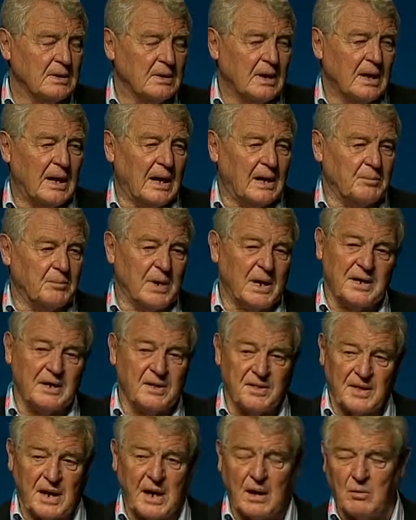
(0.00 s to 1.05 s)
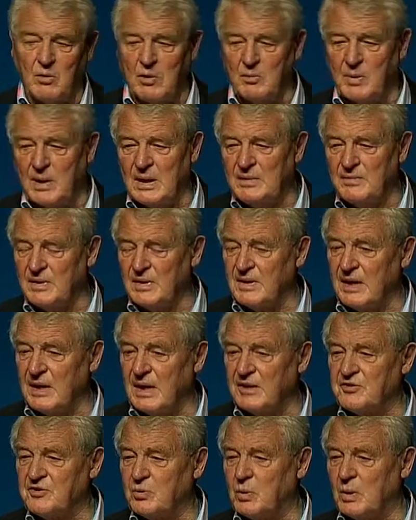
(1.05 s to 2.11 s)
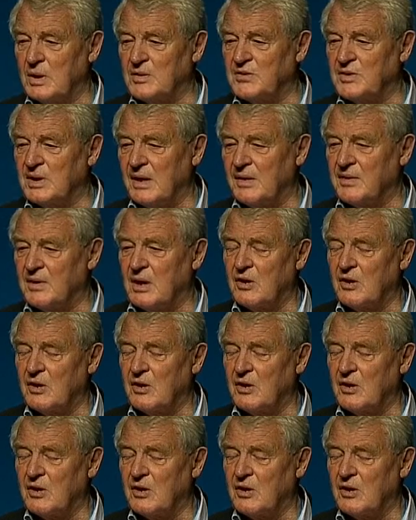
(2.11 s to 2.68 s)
and many there were believing they had to work together.